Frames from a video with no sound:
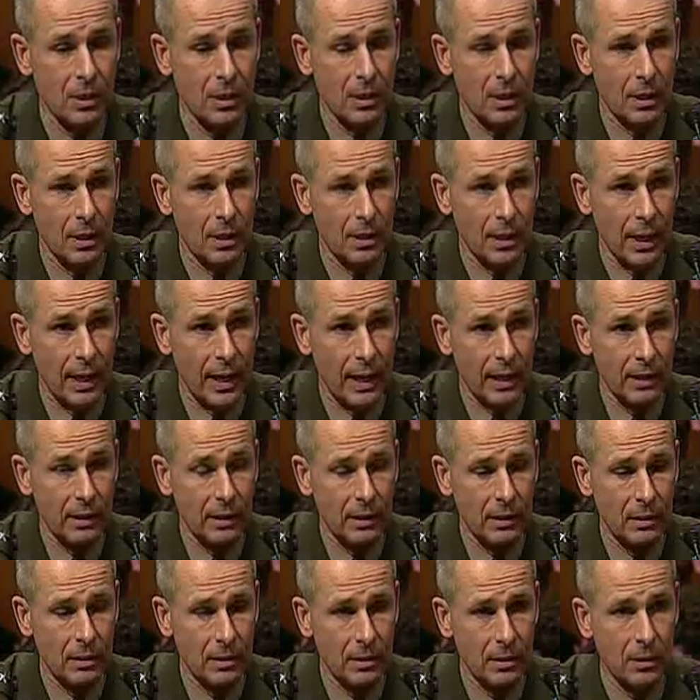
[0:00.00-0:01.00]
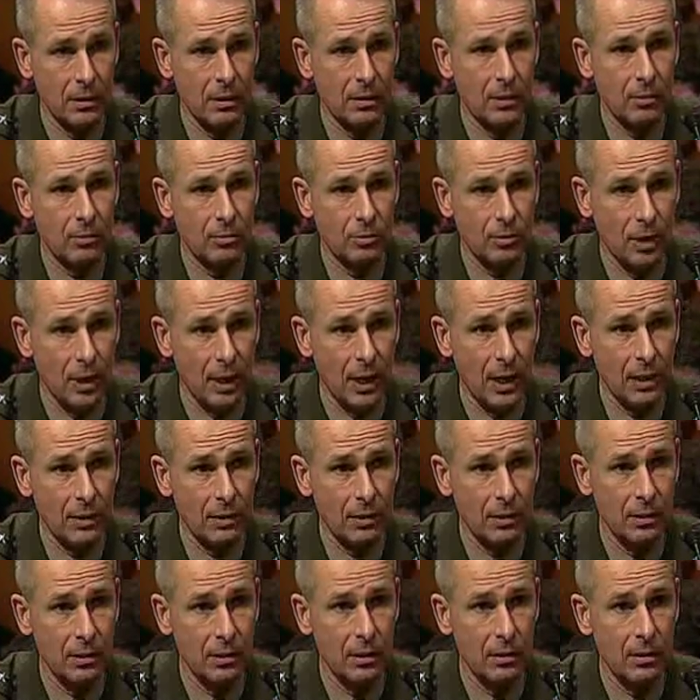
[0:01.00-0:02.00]
that does not
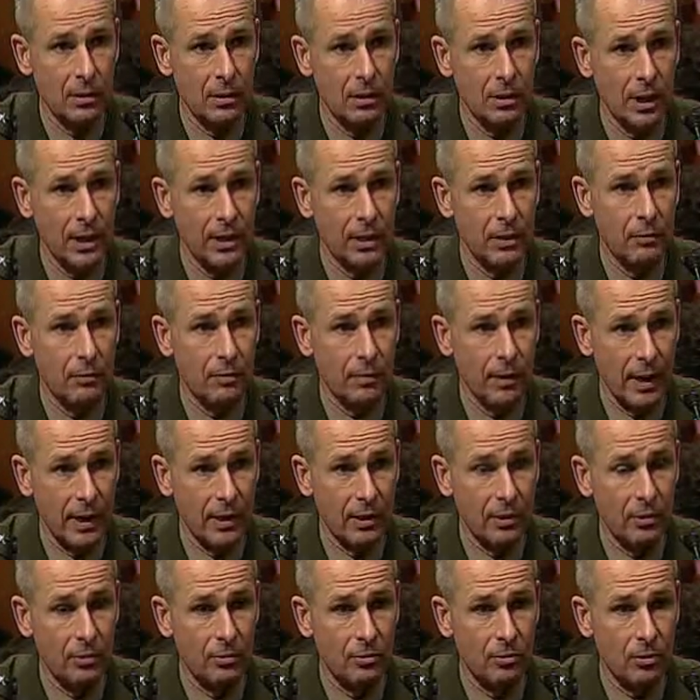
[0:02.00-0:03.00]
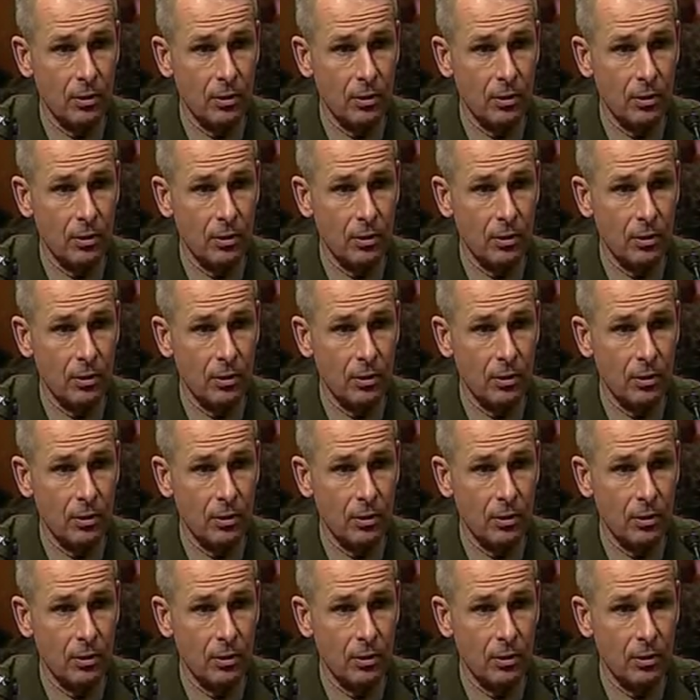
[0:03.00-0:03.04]
take advantage